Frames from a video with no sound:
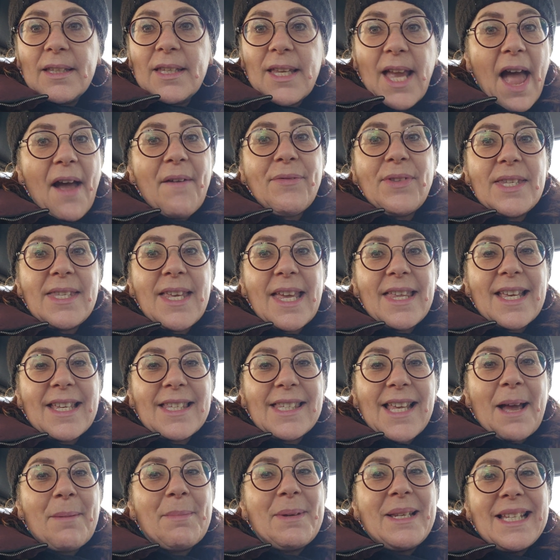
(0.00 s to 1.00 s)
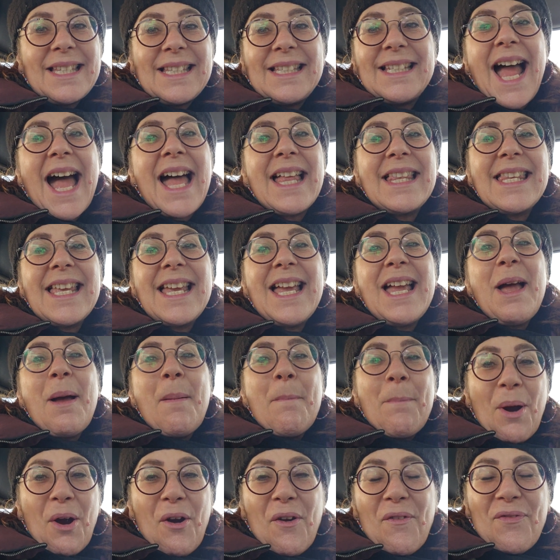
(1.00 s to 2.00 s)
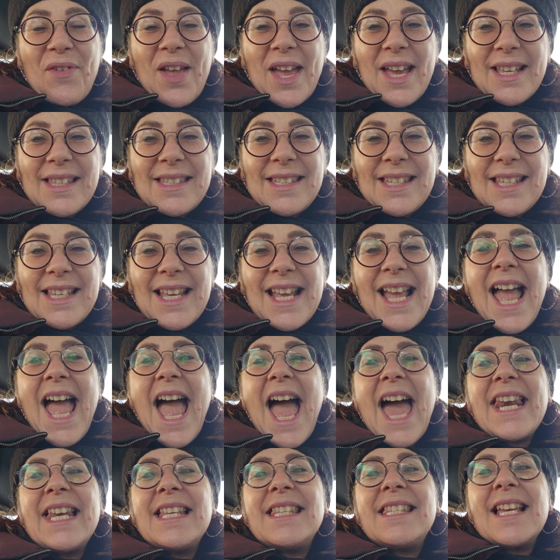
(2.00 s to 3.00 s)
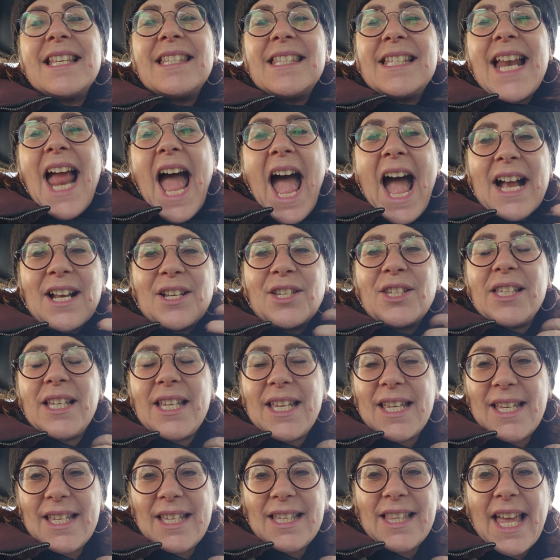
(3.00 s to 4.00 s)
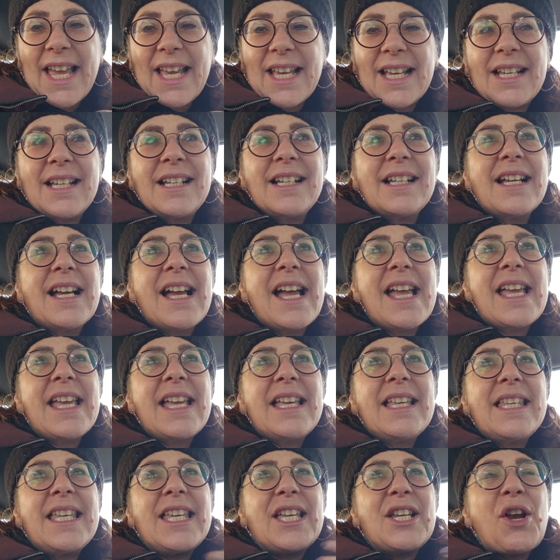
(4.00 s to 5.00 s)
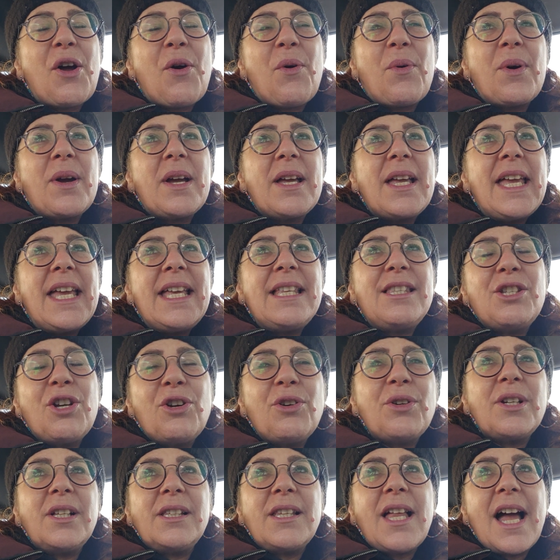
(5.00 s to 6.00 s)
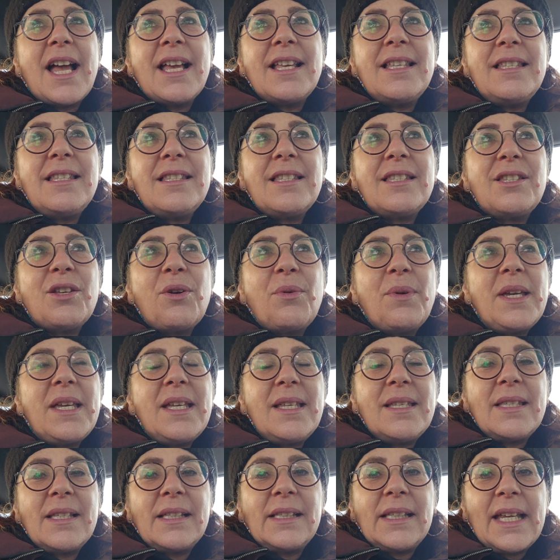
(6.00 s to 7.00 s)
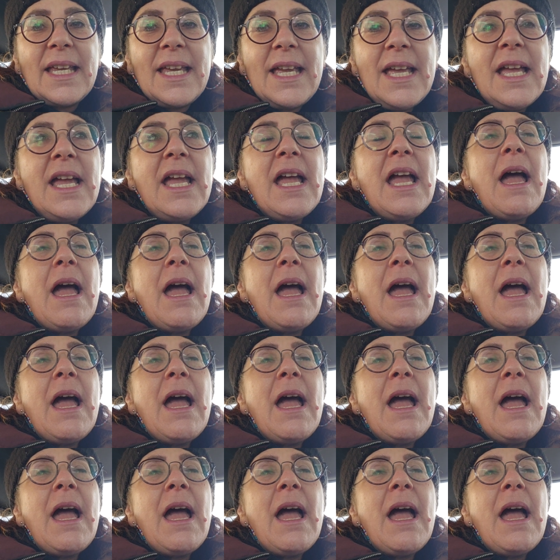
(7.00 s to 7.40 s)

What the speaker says: You have to say this. I mean, it's not perfect, and it doesn't actually, like, internalize so easily.